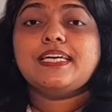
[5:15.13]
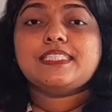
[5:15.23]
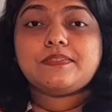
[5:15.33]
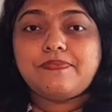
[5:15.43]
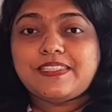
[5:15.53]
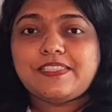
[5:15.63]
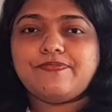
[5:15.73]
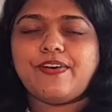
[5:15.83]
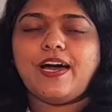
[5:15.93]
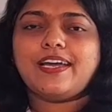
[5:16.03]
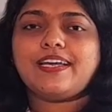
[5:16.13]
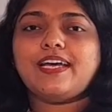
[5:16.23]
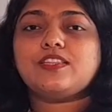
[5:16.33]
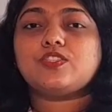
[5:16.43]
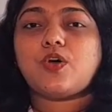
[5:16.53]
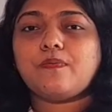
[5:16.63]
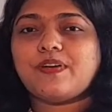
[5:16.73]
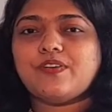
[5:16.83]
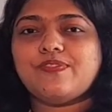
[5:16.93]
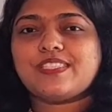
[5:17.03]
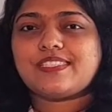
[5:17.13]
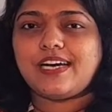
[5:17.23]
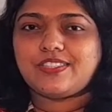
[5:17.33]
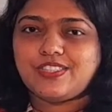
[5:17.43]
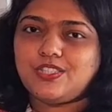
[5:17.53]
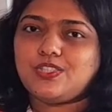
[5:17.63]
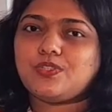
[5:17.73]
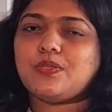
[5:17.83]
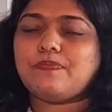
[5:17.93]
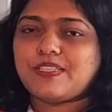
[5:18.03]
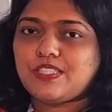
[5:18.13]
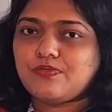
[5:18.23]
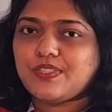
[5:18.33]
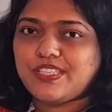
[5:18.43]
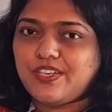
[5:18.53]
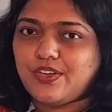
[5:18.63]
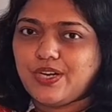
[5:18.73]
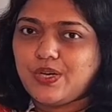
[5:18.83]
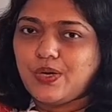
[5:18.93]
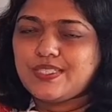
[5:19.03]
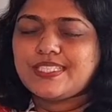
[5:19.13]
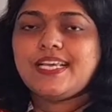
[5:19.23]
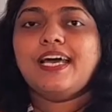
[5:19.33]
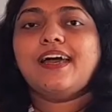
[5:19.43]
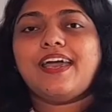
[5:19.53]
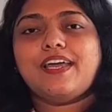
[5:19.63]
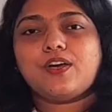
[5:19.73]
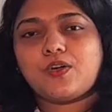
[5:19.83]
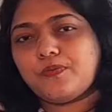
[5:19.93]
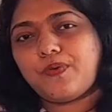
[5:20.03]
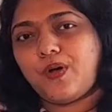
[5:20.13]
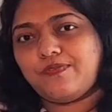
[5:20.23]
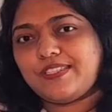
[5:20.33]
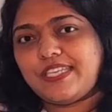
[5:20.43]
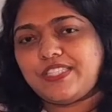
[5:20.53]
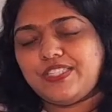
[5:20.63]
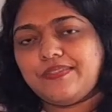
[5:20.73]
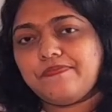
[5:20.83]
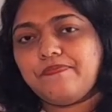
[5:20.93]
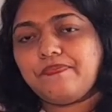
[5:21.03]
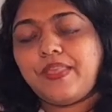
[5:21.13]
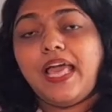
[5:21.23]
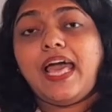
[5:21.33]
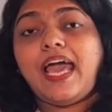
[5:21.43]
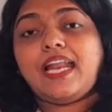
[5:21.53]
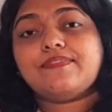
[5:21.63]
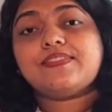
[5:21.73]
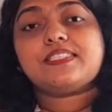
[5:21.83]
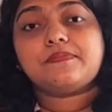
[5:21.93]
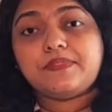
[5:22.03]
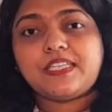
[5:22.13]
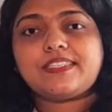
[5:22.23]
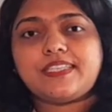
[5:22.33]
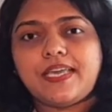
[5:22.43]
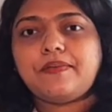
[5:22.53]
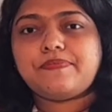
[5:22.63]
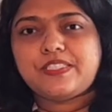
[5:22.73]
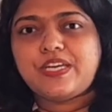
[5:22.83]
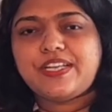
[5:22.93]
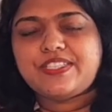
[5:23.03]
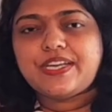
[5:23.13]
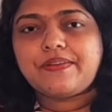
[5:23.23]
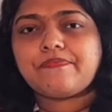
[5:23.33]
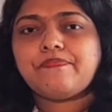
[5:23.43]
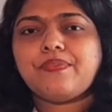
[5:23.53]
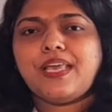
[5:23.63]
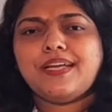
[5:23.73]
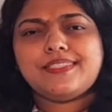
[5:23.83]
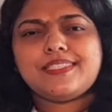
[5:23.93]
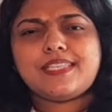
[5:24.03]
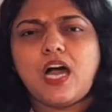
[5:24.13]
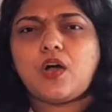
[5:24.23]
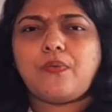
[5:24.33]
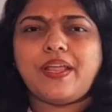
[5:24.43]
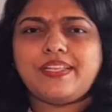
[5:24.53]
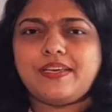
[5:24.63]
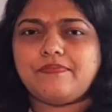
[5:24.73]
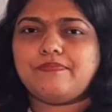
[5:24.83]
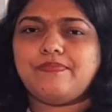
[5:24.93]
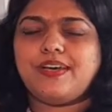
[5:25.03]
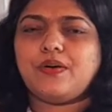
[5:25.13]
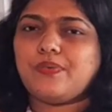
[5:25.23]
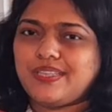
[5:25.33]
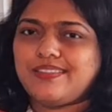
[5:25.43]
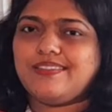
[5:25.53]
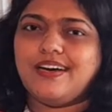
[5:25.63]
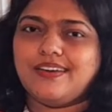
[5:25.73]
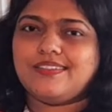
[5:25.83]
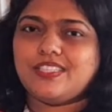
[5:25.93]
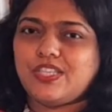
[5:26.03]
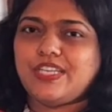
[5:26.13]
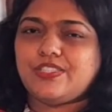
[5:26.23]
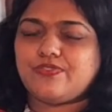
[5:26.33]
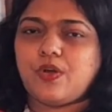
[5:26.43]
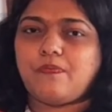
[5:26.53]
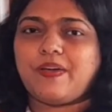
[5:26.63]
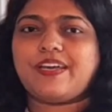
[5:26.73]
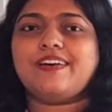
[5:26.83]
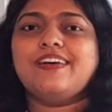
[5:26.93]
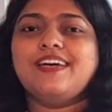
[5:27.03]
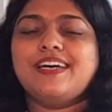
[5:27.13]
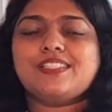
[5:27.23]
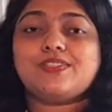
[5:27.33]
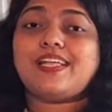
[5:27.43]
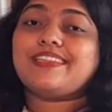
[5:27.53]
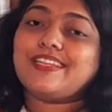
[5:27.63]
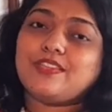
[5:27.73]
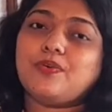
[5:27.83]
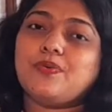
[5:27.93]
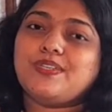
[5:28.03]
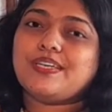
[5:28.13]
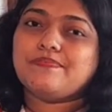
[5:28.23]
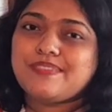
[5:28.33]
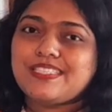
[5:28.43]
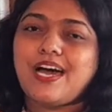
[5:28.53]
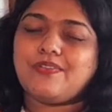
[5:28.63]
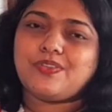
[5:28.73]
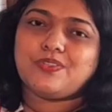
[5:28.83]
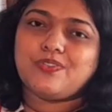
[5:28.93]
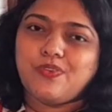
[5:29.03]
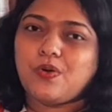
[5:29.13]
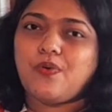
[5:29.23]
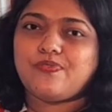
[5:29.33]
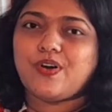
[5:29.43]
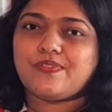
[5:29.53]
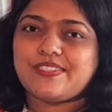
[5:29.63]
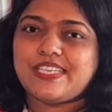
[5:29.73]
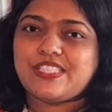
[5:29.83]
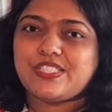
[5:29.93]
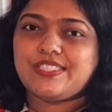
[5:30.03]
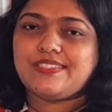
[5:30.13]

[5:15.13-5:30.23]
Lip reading: Specify the topic of discussion to the person with hearing loss in a group conversation. And if the subject keeps changing, just acquaint them with the change of topic so that they don't miss out on the flow of conversation.